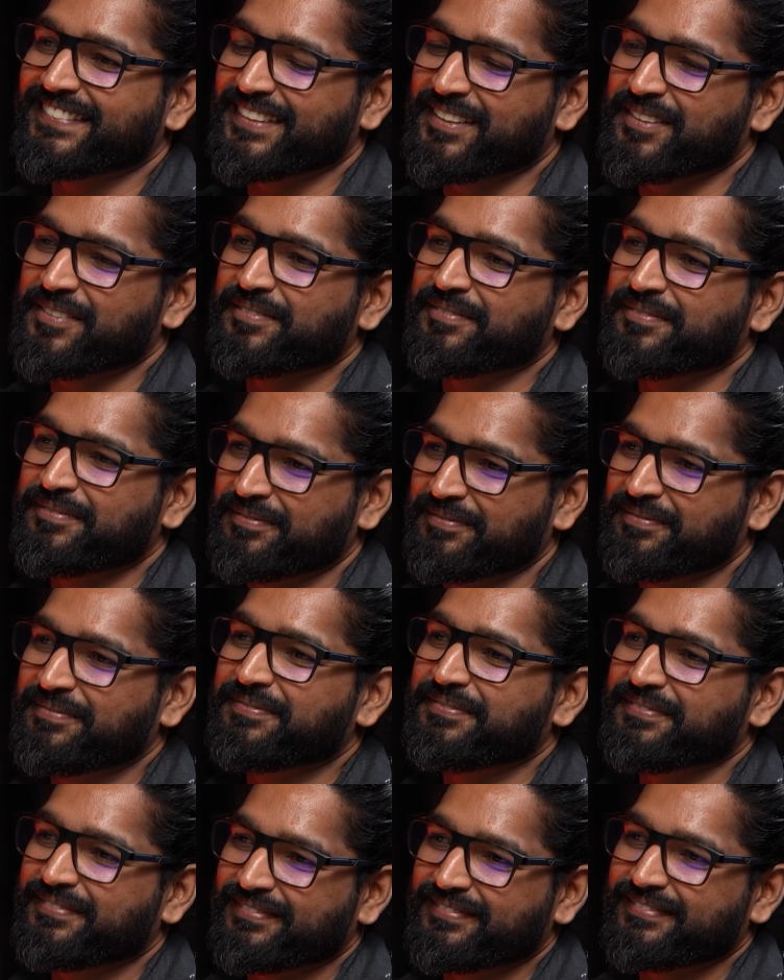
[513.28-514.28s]

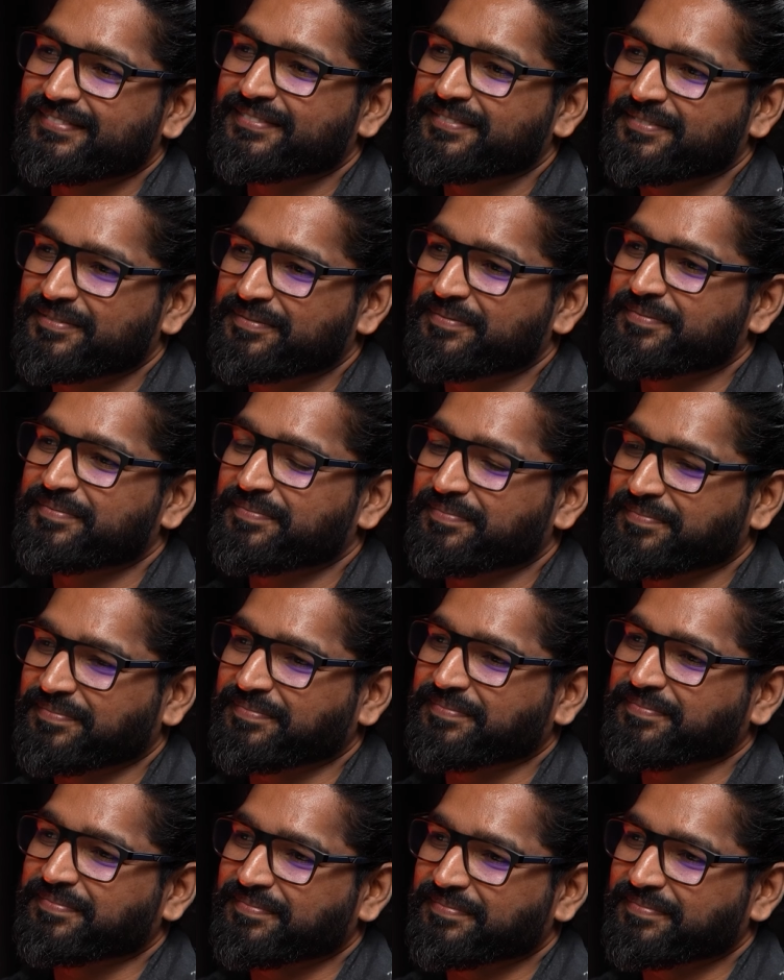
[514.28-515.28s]
1.3 billion people.
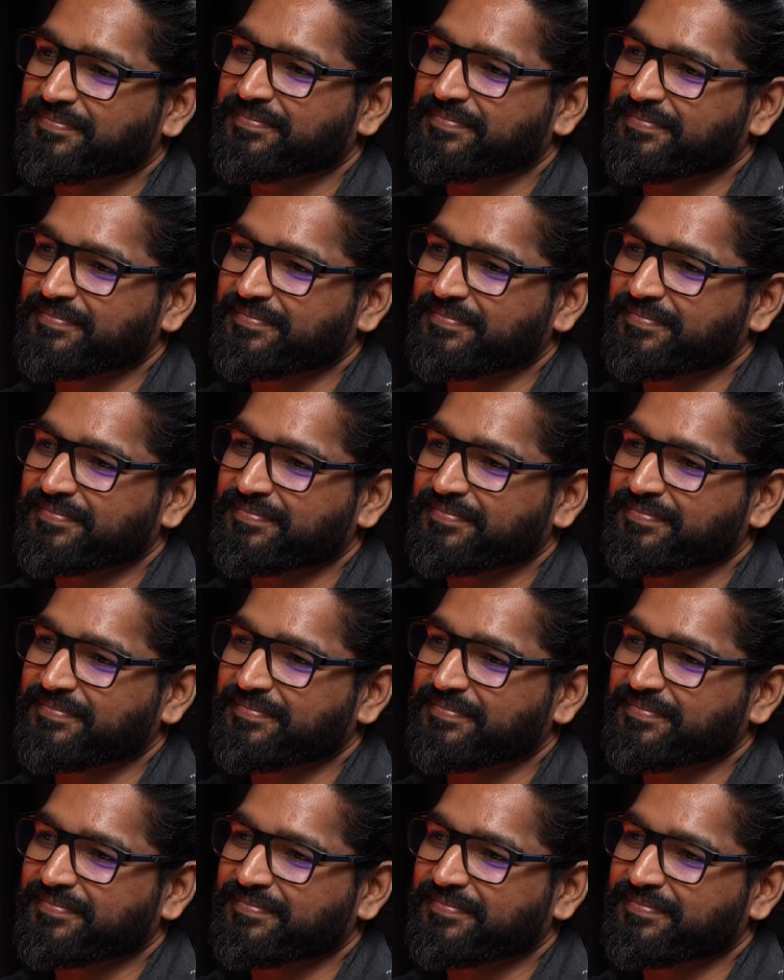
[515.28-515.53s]
So